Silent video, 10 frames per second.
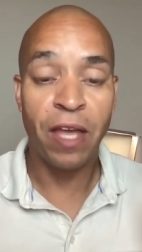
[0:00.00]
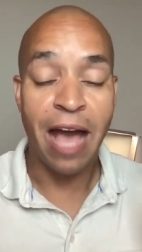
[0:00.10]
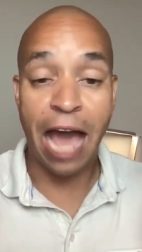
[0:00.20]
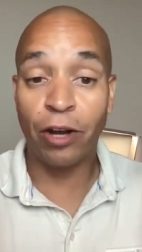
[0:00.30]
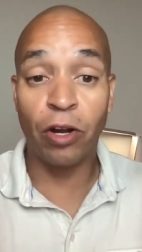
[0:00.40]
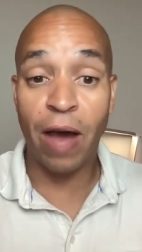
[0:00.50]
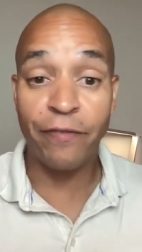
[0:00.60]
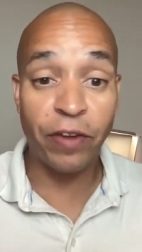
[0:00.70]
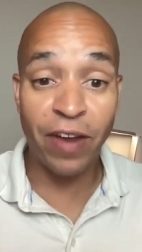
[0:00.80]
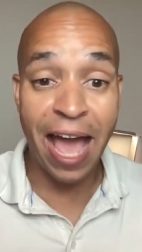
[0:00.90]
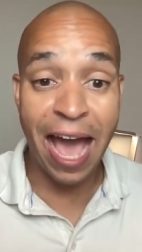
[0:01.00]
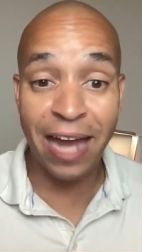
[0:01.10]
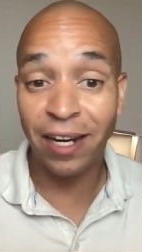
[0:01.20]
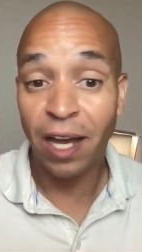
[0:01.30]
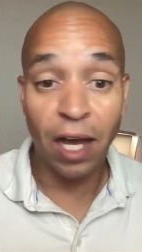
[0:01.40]
I don't know. Have you ever
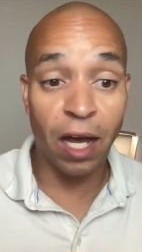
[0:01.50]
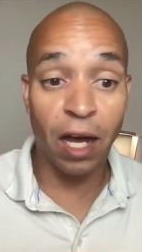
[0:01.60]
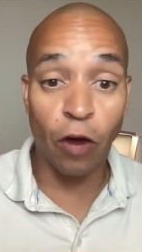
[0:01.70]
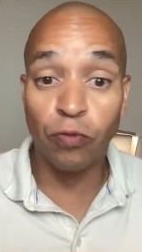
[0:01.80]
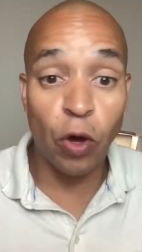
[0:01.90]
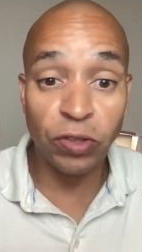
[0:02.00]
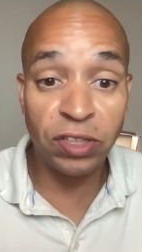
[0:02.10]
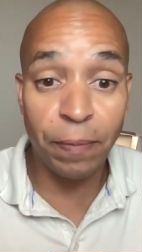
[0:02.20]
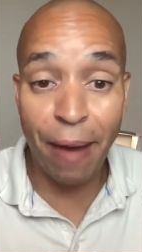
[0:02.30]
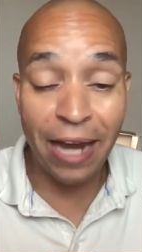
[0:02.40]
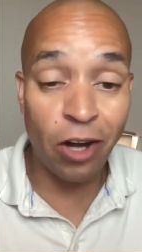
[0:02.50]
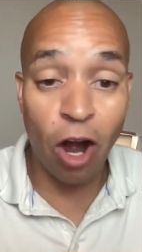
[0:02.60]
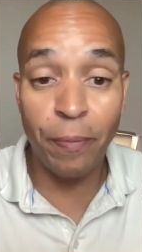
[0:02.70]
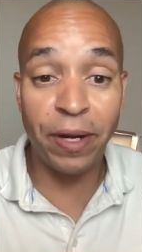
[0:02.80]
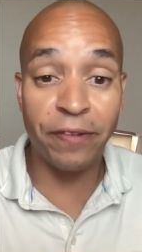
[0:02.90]
had a, a, roasted
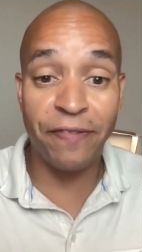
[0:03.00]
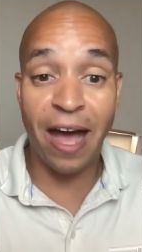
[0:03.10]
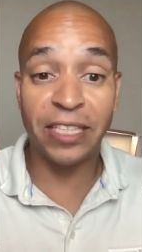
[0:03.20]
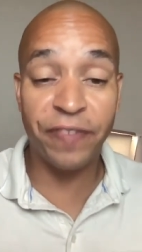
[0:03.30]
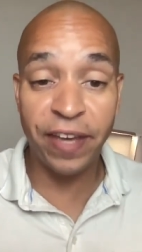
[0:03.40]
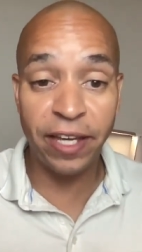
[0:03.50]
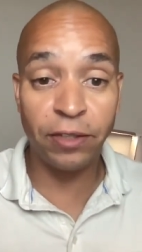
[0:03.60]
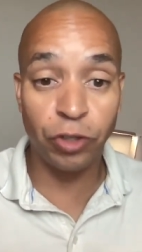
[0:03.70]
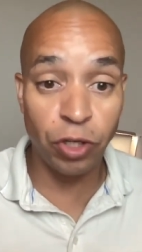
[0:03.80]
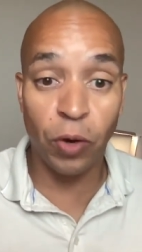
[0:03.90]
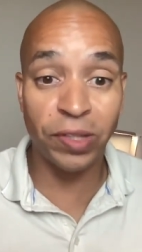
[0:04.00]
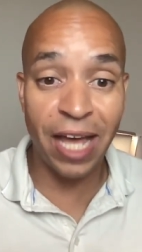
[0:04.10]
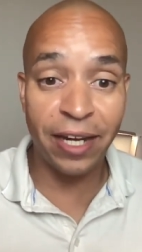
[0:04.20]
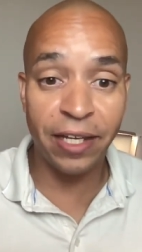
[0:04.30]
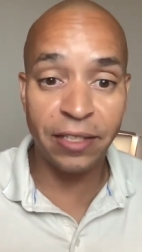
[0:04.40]
bicarbonate phosphate? Do you know what
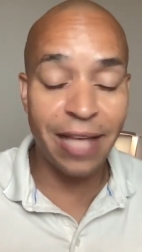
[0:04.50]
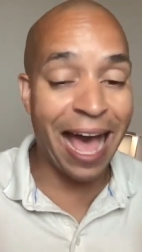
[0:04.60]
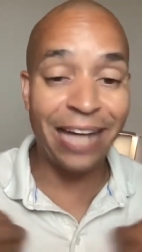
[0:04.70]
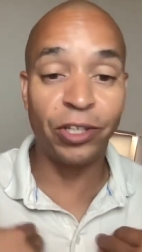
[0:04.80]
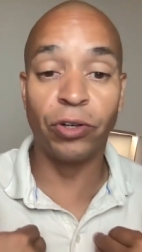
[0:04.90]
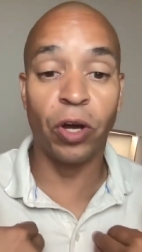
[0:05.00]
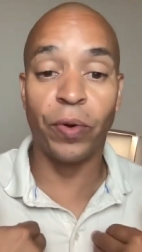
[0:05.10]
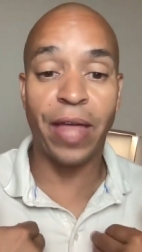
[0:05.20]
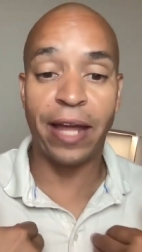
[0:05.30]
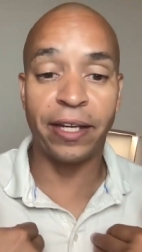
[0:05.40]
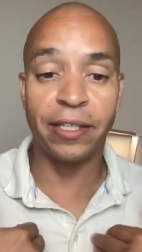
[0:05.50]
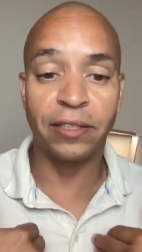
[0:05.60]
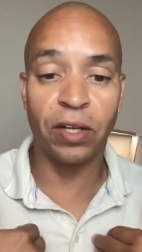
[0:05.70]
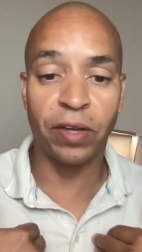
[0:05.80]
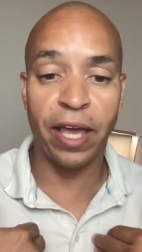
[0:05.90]
that is? I don't know what that is.
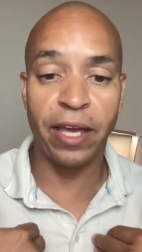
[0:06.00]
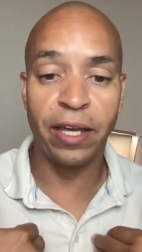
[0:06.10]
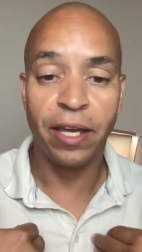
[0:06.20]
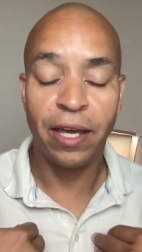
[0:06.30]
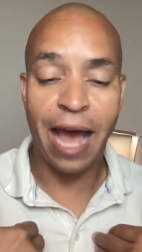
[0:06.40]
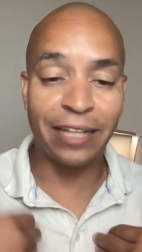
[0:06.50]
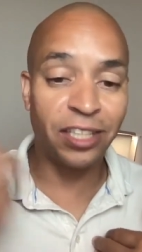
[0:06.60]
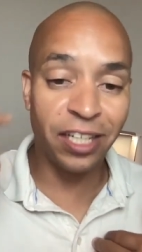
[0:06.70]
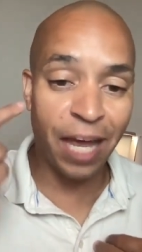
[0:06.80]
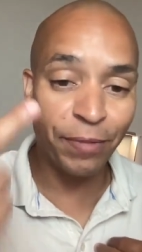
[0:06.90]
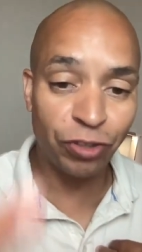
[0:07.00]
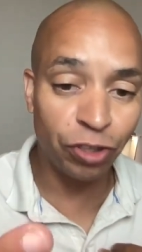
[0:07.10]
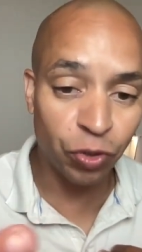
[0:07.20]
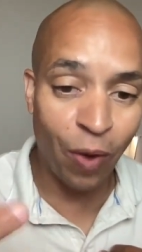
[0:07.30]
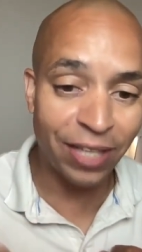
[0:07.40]
Okay, I took chemistry
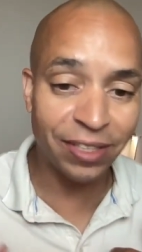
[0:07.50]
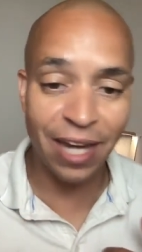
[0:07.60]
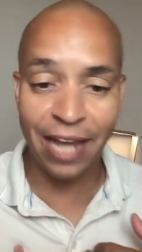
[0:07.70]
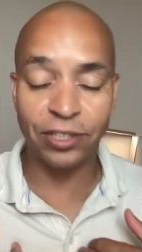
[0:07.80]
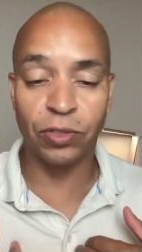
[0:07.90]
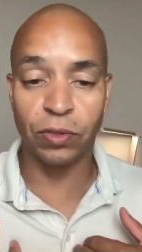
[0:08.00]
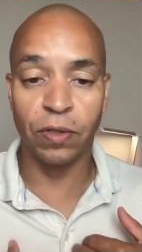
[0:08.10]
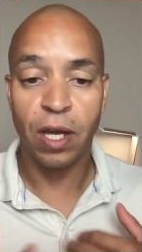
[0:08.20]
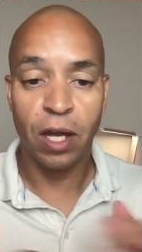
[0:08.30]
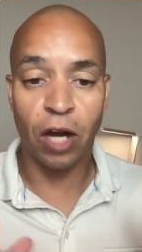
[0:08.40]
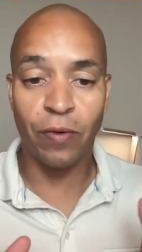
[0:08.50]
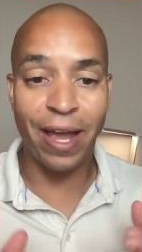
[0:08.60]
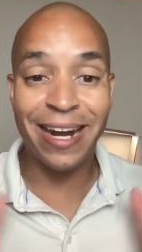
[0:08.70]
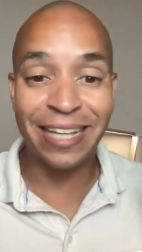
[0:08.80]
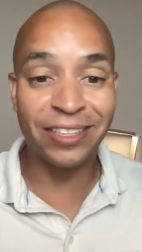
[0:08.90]
twice in high school. All
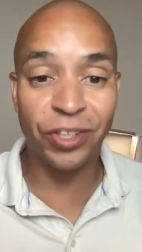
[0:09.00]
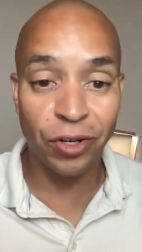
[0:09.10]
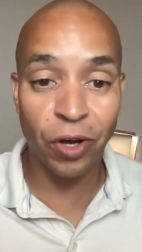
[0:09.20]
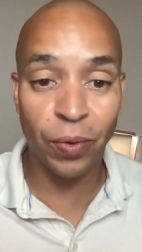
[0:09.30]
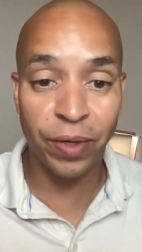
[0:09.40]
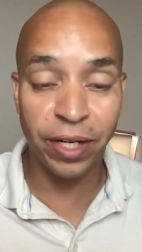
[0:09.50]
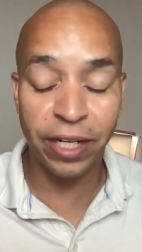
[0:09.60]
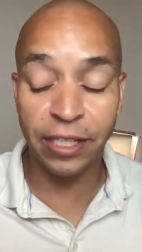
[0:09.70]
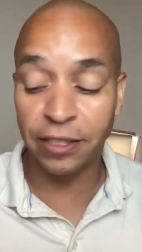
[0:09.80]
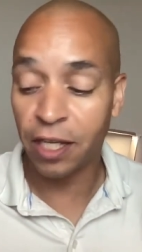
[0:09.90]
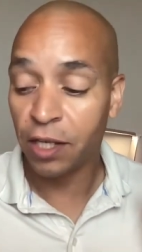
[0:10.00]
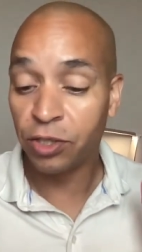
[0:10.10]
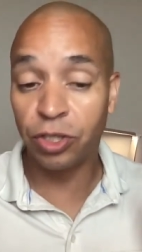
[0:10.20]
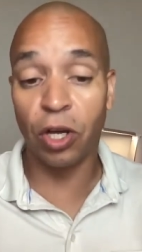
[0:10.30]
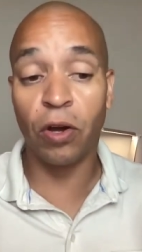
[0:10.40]
right, and I still don't know what it is.
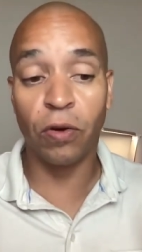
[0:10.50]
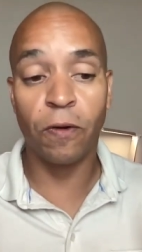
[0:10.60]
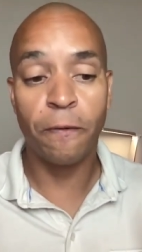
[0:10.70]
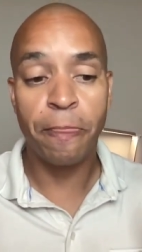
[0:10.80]
So,